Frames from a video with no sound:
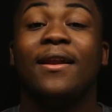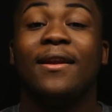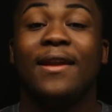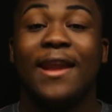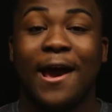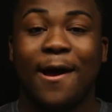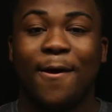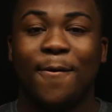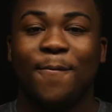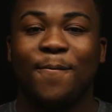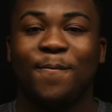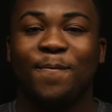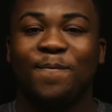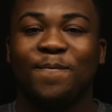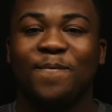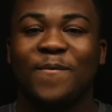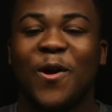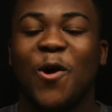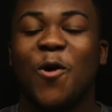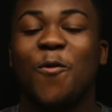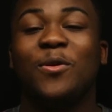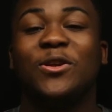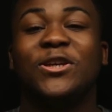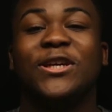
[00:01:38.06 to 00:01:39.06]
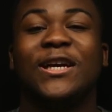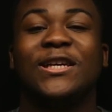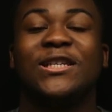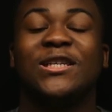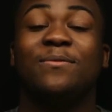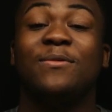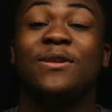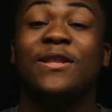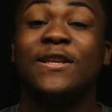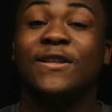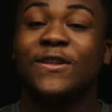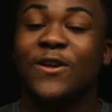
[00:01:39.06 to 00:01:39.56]
Now, I hope you check out
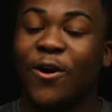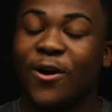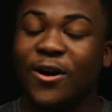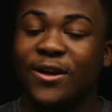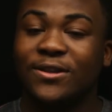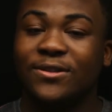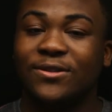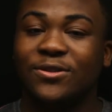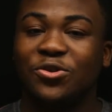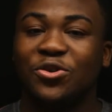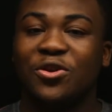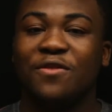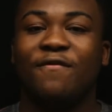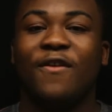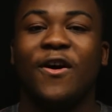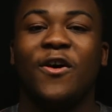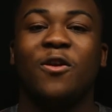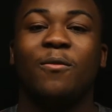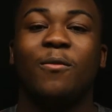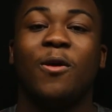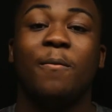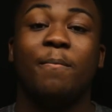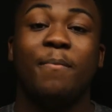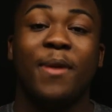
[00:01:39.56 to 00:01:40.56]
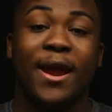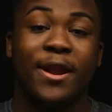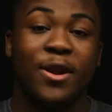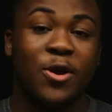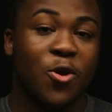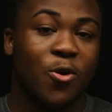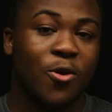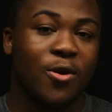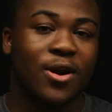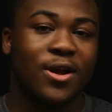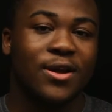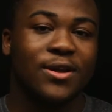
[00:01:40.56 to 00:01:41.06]
some of these artists. You can find them on
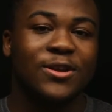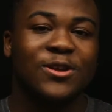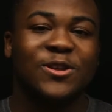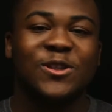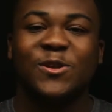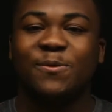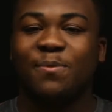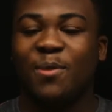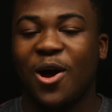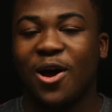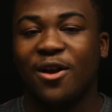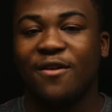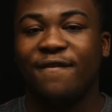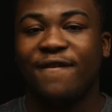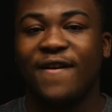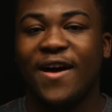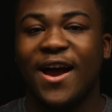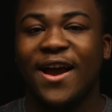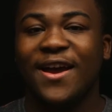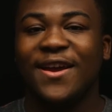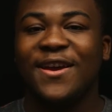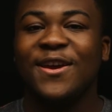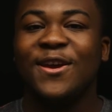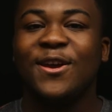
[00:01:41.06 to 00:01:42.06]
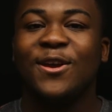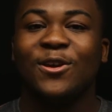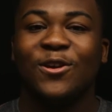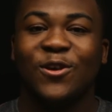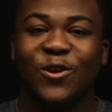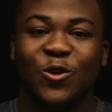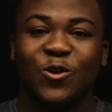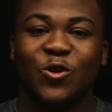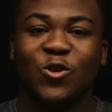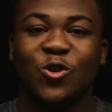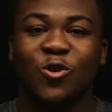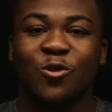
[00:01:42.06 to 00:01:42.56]
Pandora, Spotify,
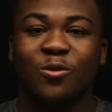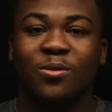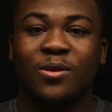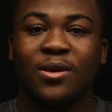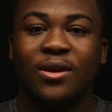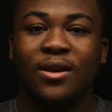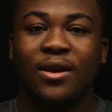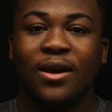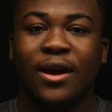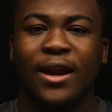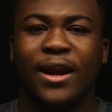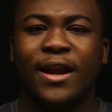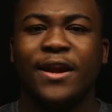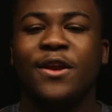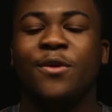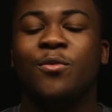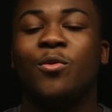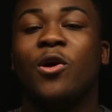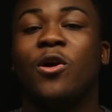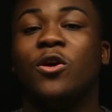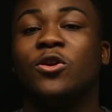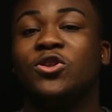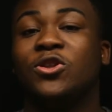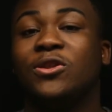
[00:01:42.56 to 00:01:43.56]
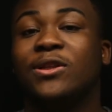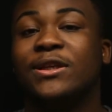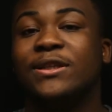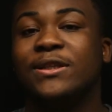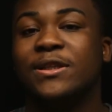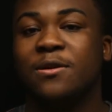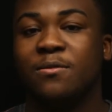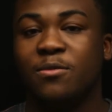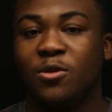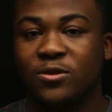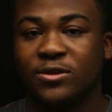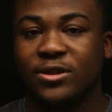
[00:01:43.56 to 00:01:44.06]
YouTube, and anywhere else you listen
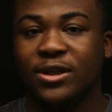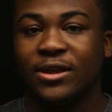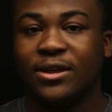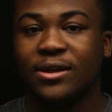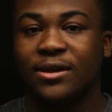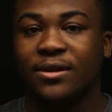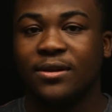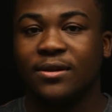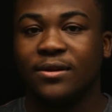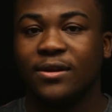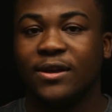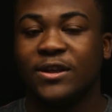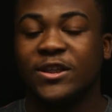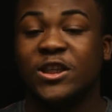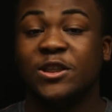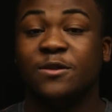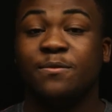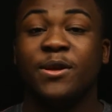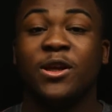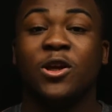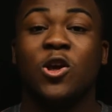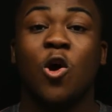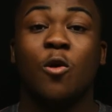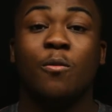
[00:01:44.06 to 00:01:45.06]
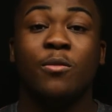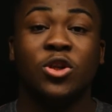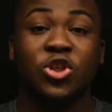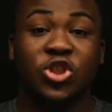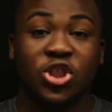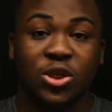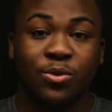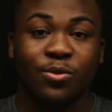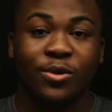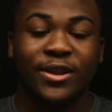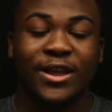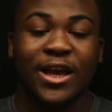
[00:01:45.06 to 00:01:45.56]
to music. This has been Komi
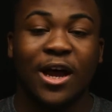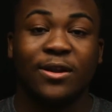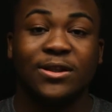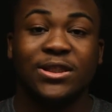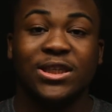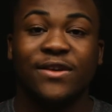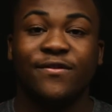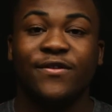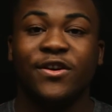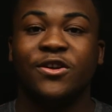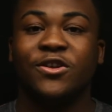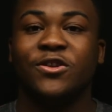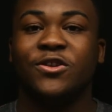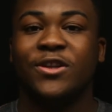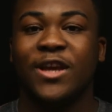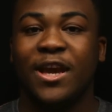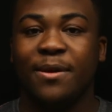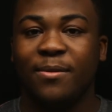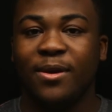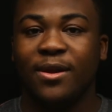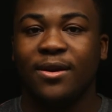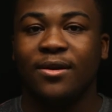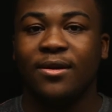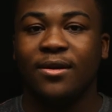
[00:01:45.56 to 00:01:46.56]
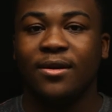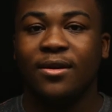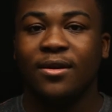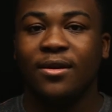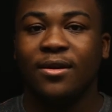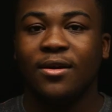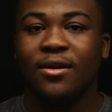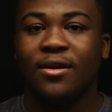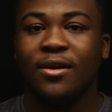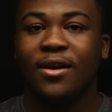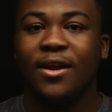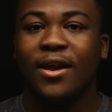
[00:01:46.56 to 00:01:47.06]
Gee with Cal TV Entertainment,
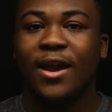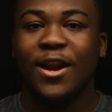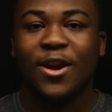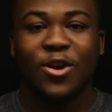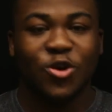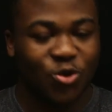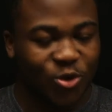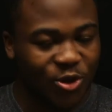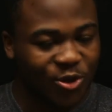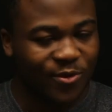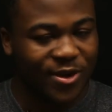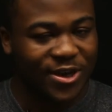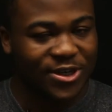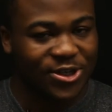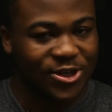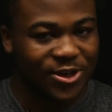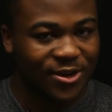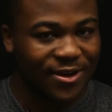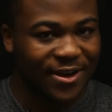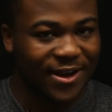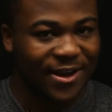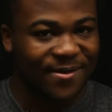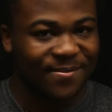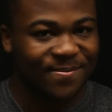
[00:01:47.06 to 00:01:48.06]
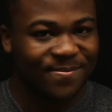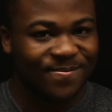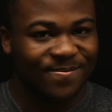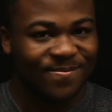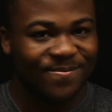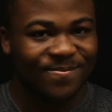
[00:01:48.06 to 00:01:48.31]
and enjoy the rest of your day.